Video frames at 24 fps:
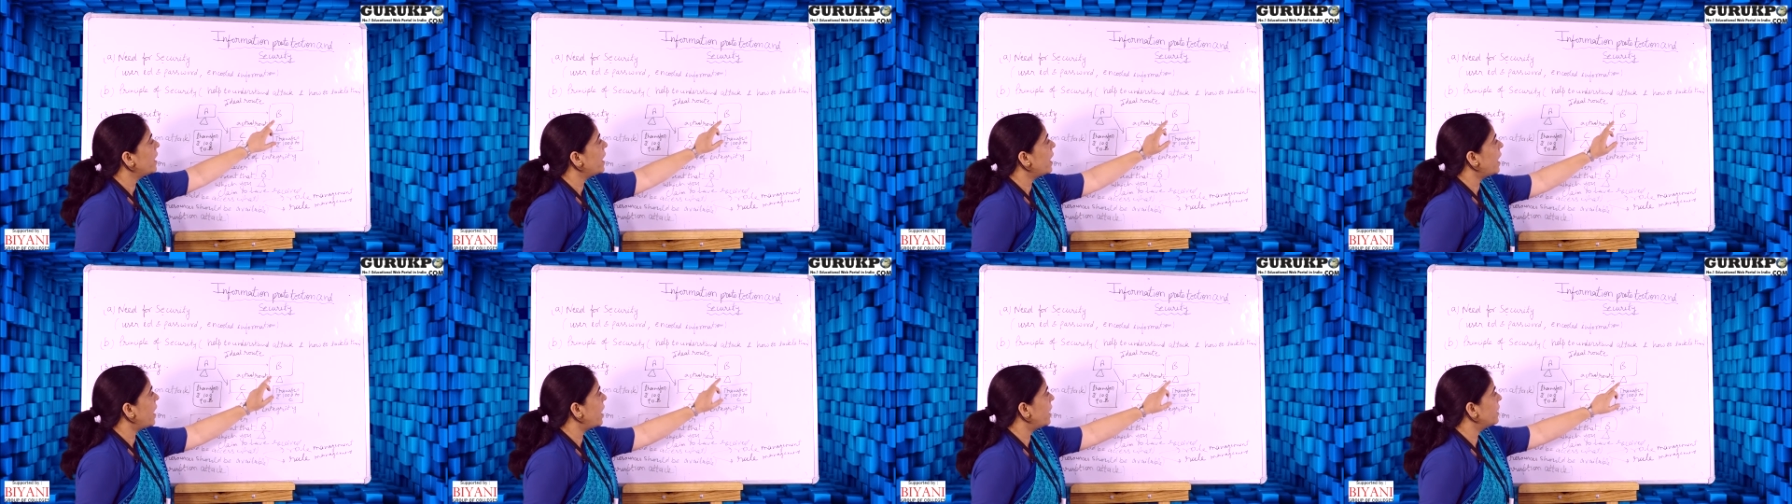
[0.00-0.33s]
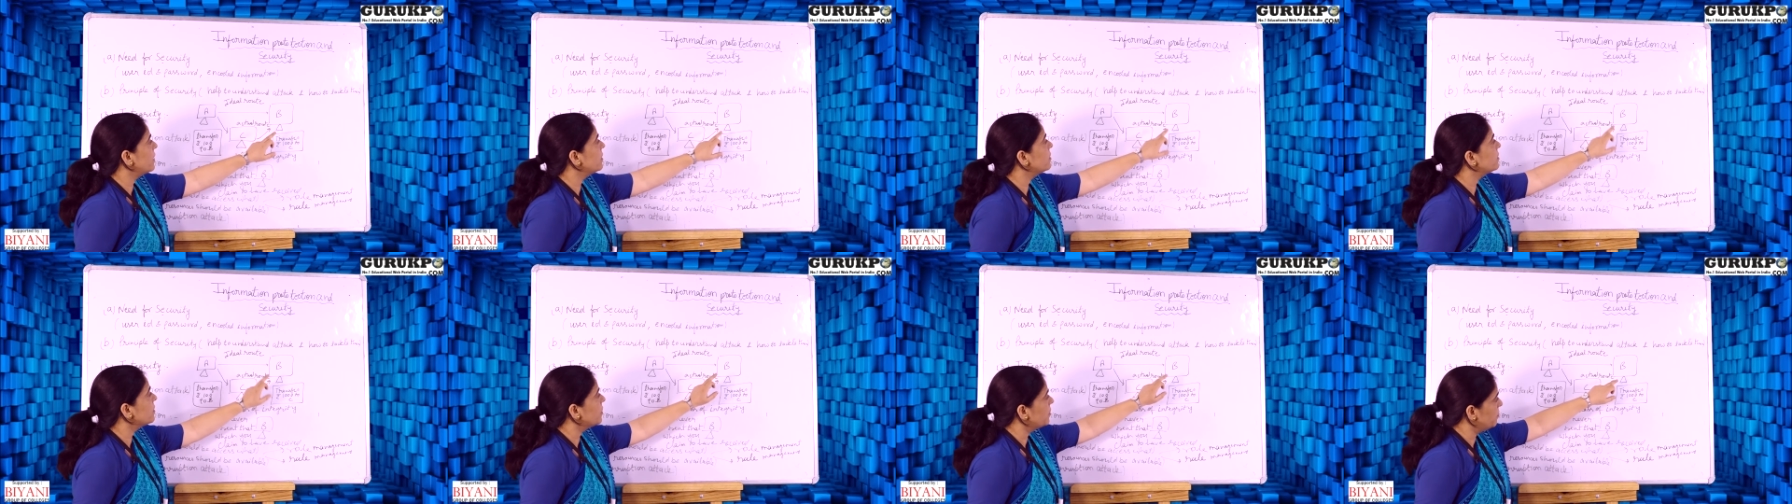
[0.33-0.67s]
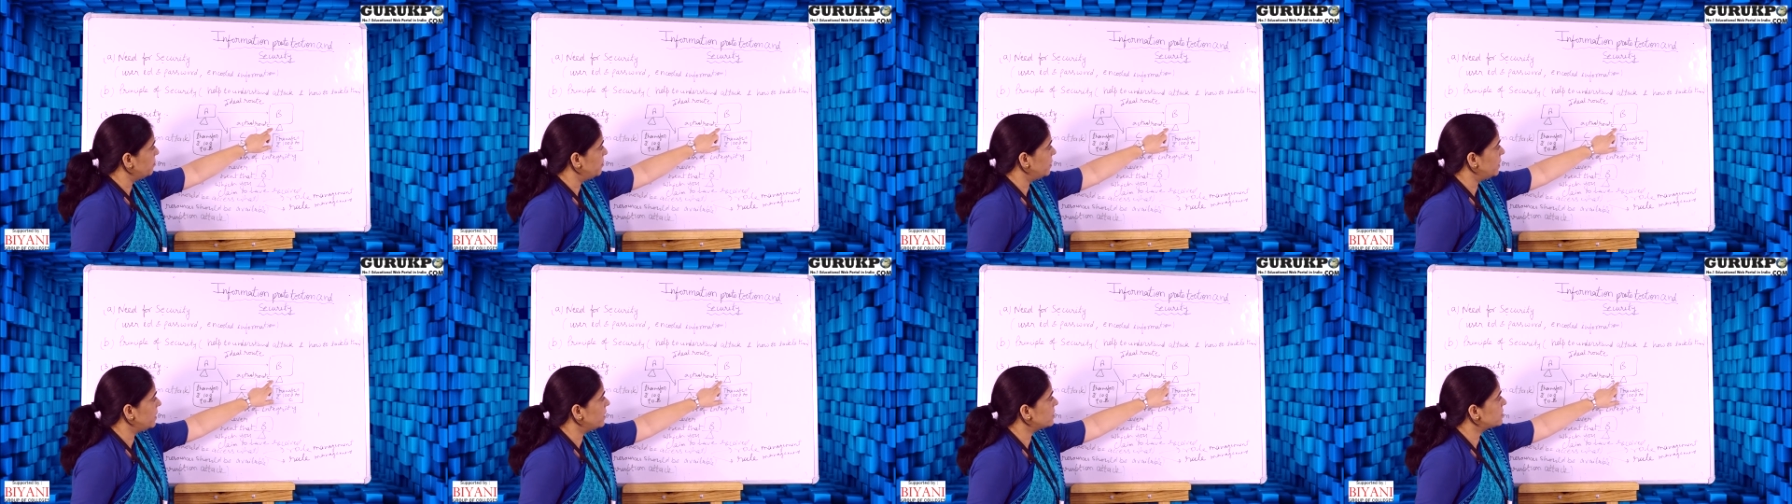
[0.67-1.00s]
and
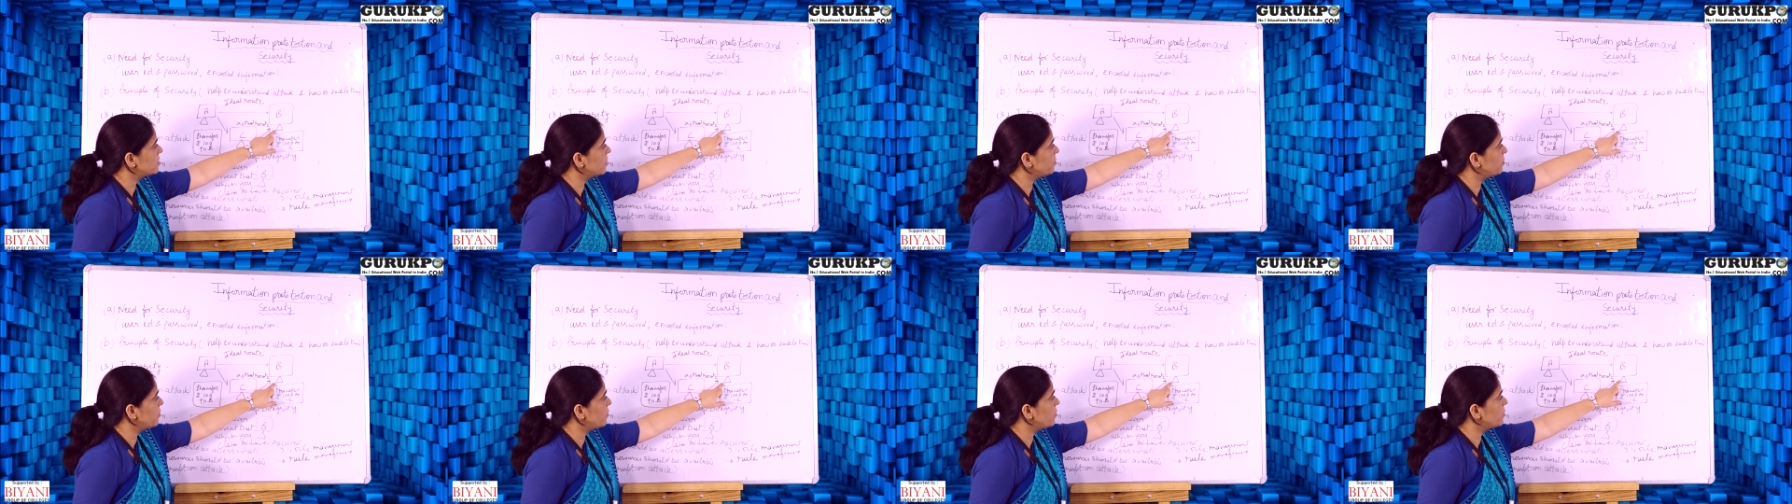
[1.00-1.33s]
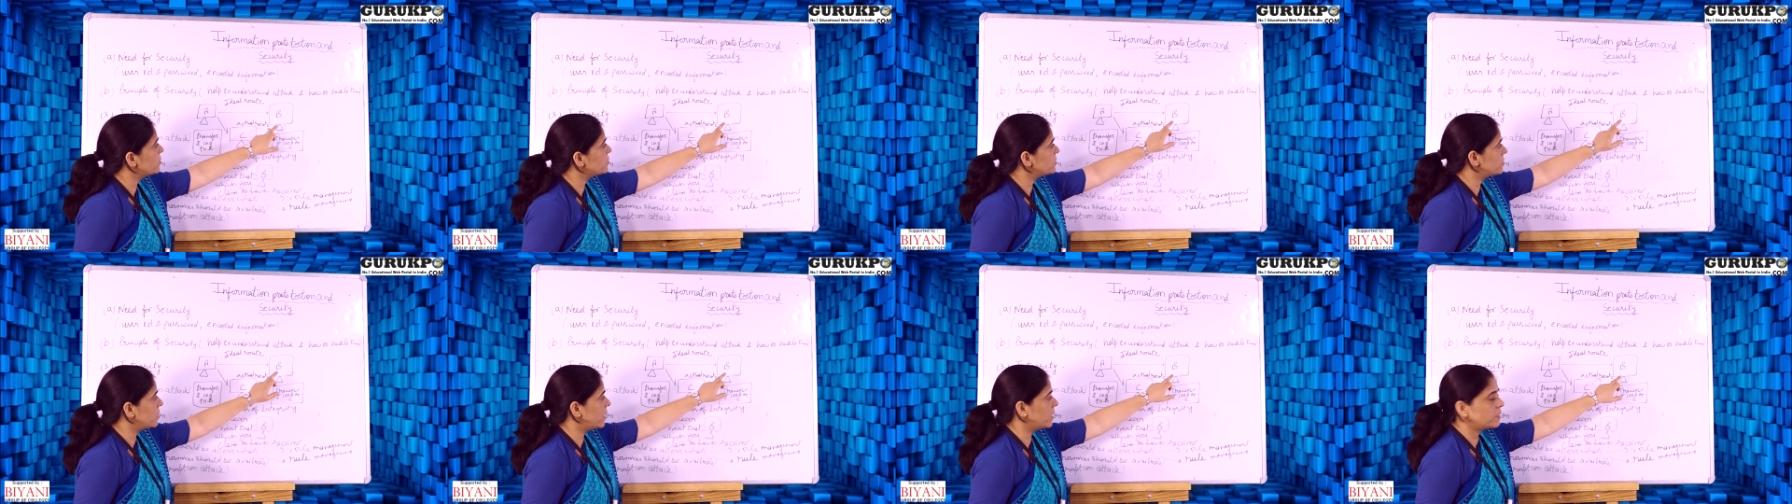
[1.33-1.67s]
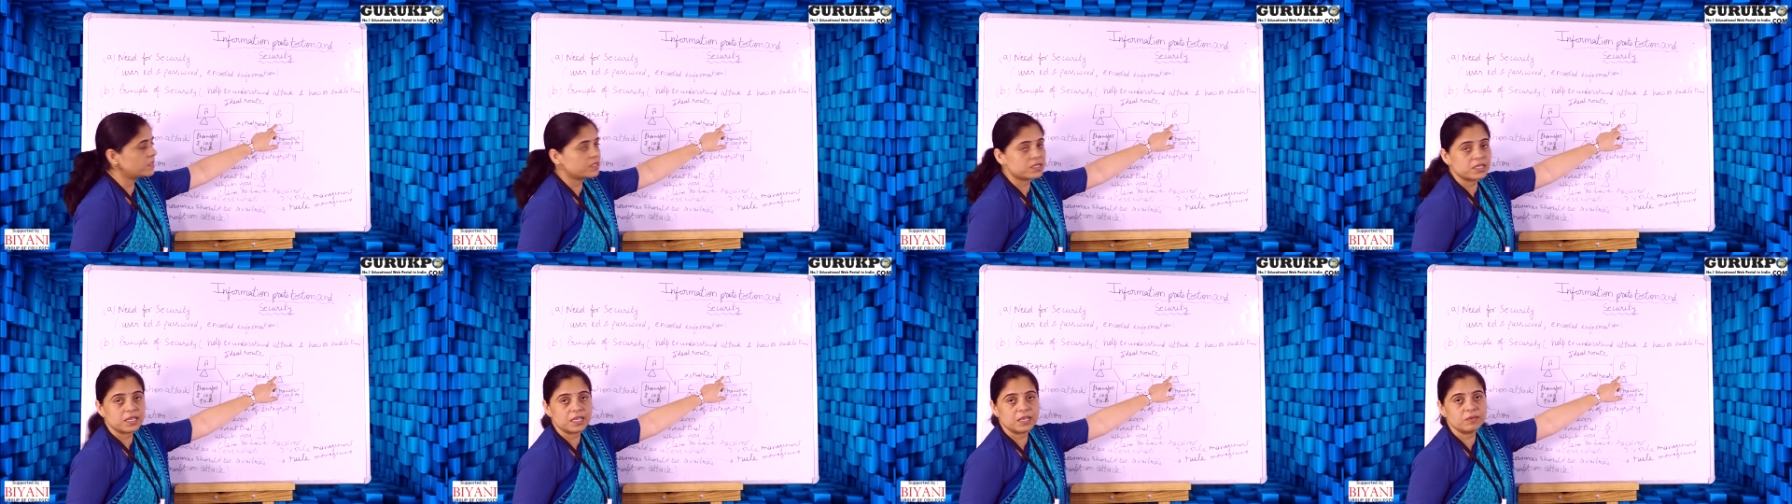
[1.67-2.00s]
B suppose
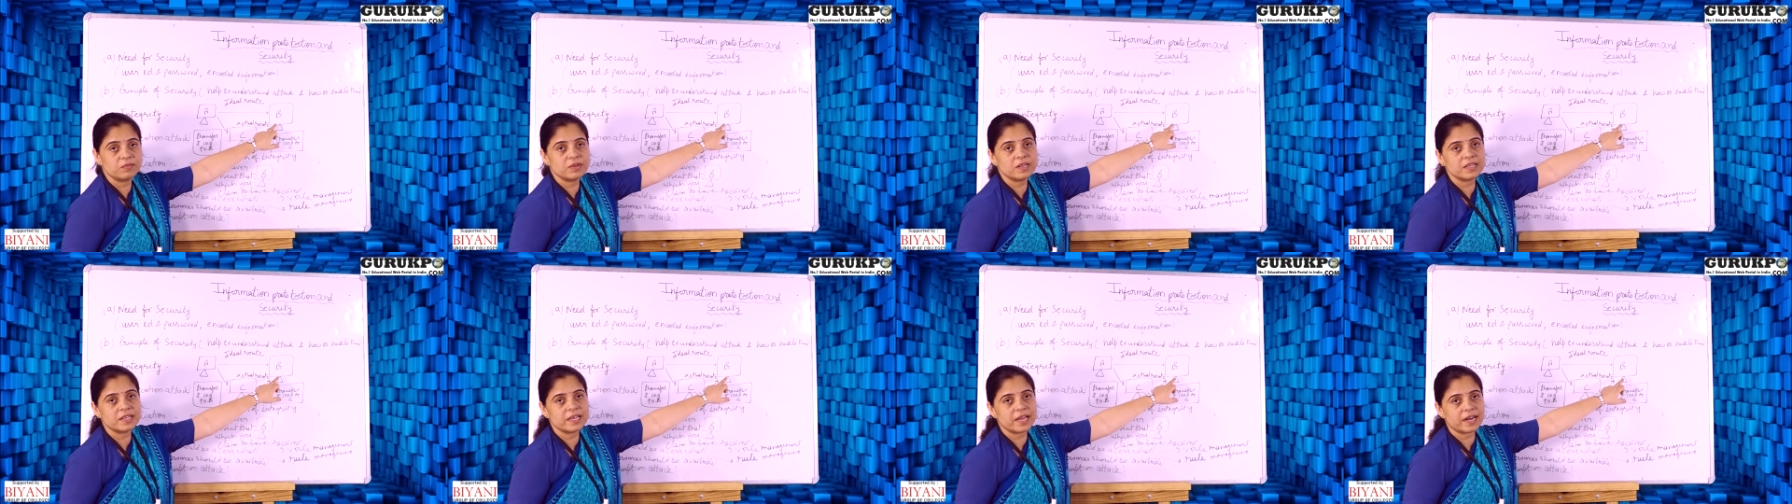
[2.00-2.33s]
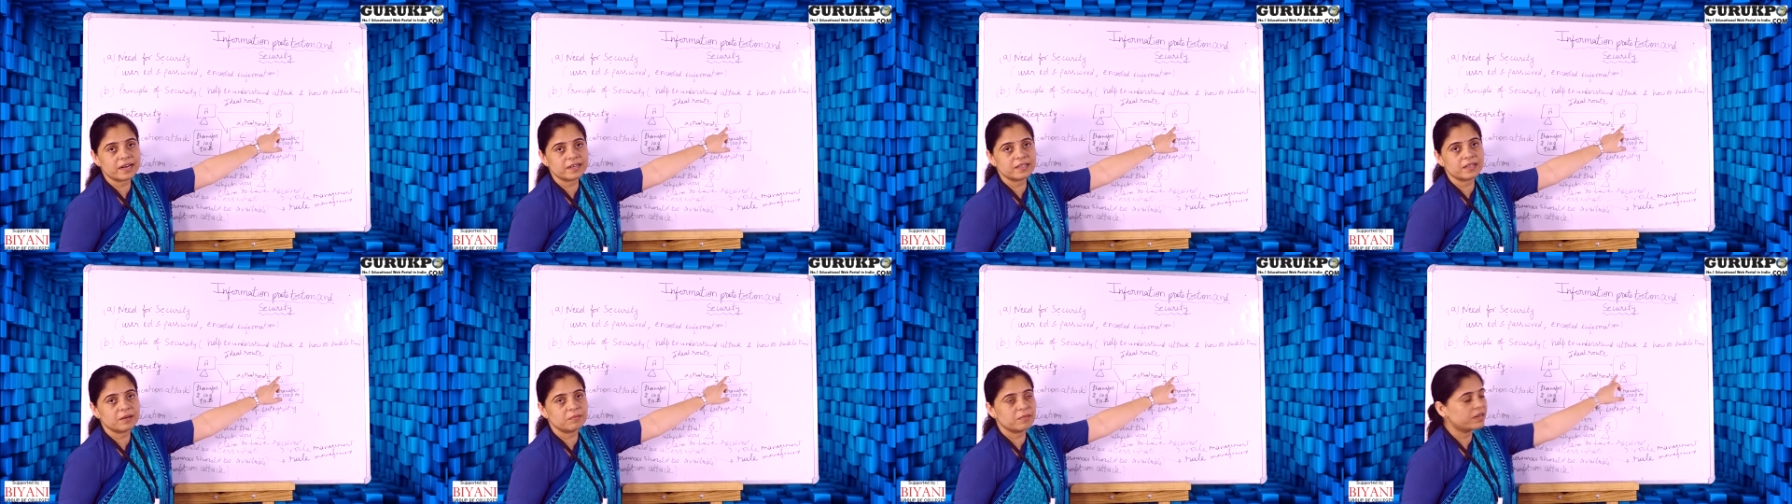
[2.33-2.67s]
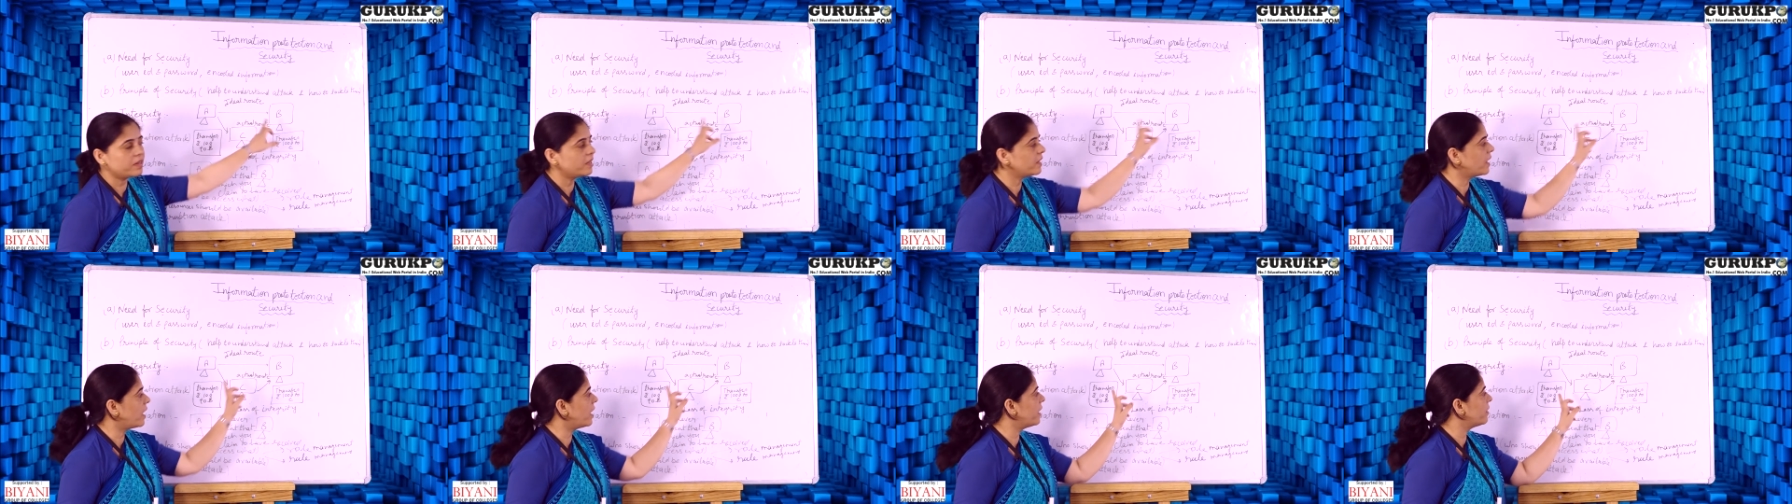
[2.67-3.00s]
that he will get the
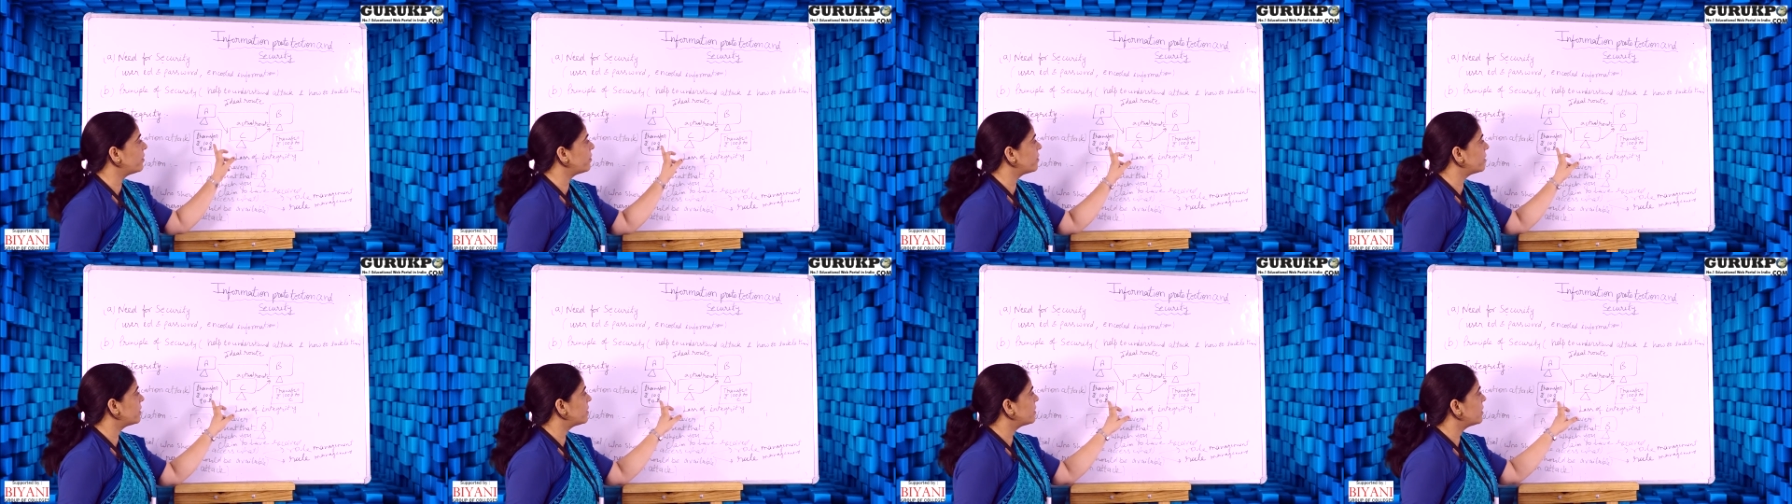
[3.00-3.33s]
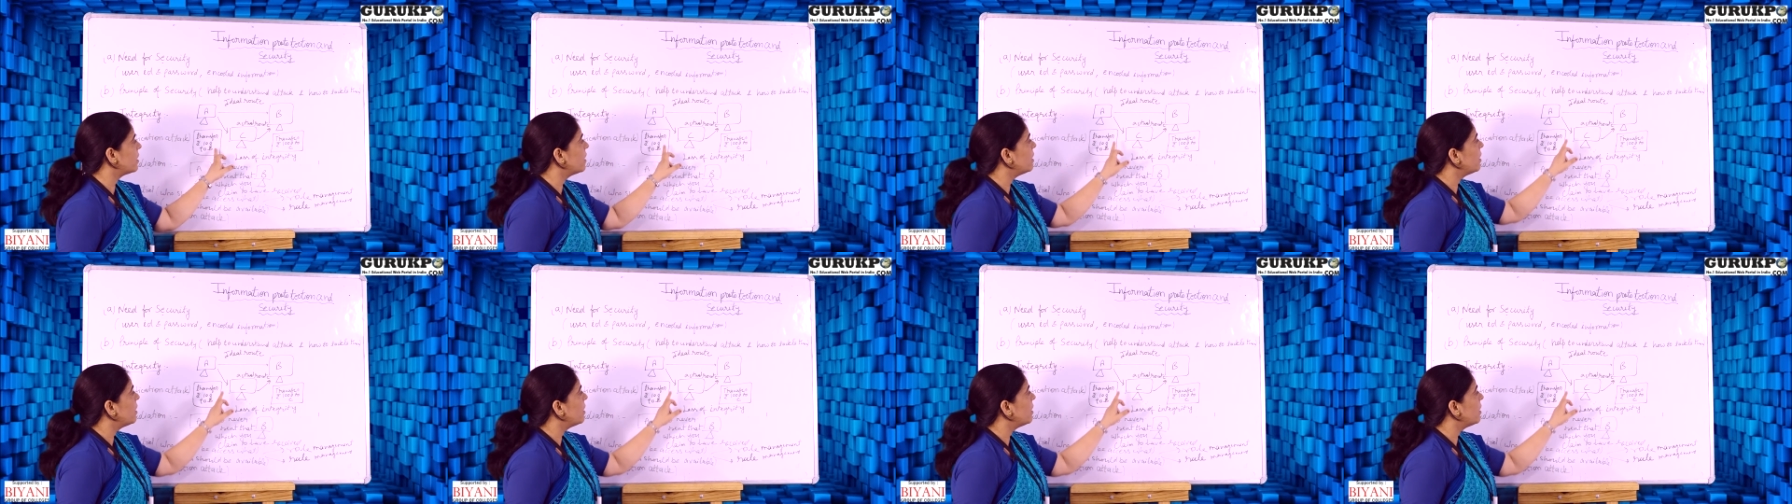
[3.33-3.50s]
money 100.